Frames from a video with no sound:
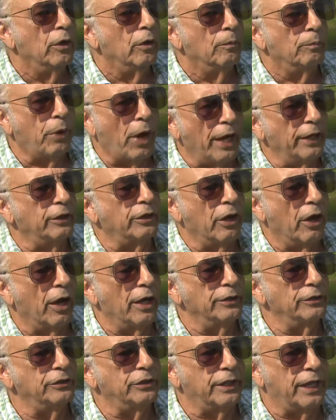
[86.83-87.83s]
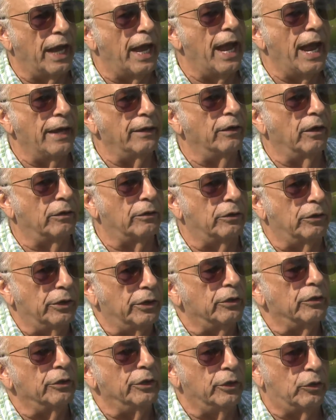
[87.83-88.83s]
Pythons can
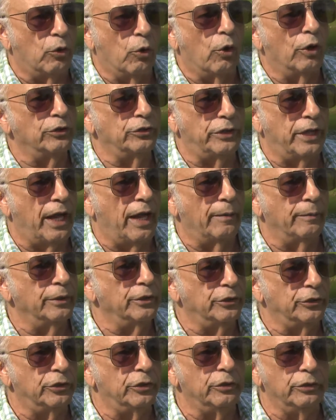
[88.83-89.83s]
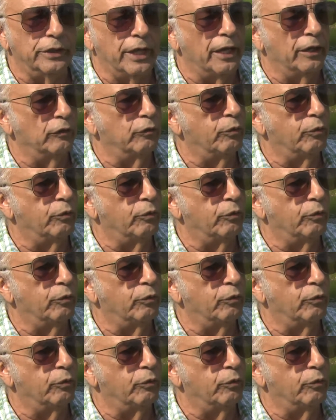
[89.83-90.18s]
clearly cause damage to native